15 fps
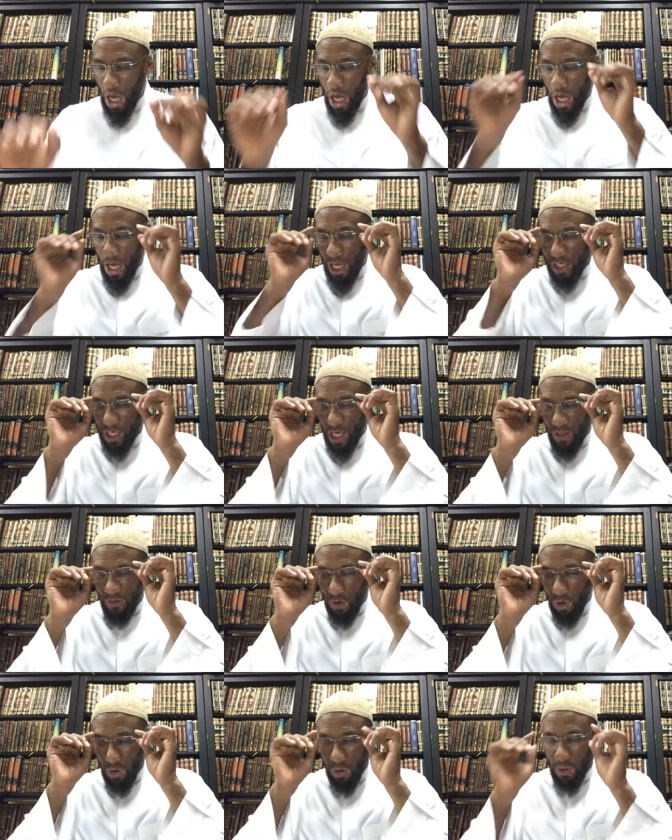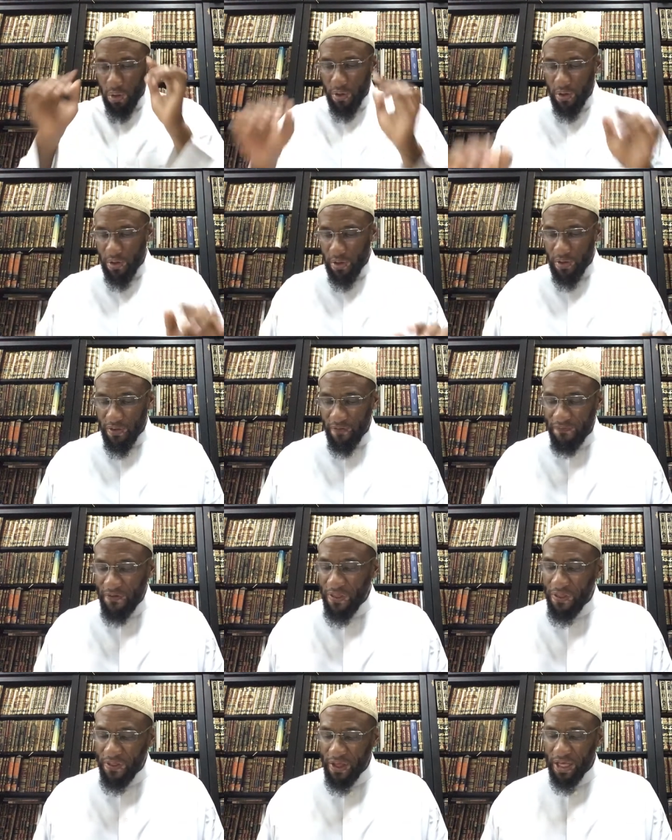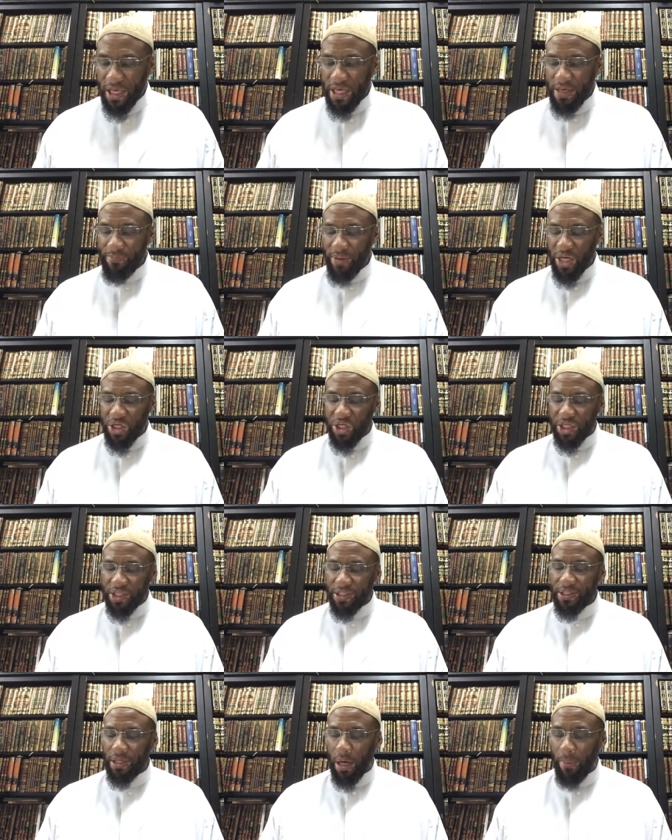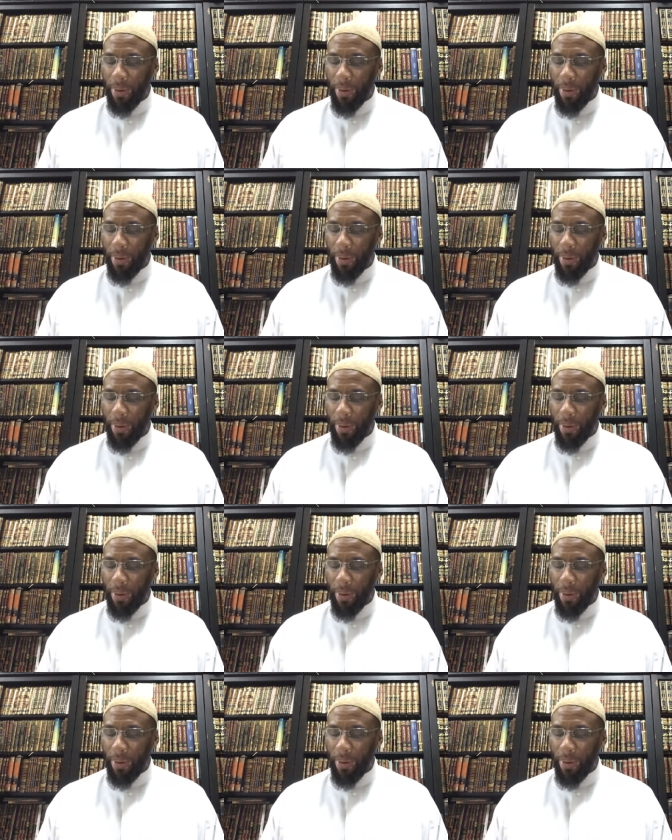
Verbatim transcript: Uh, another the fifth thing he mentions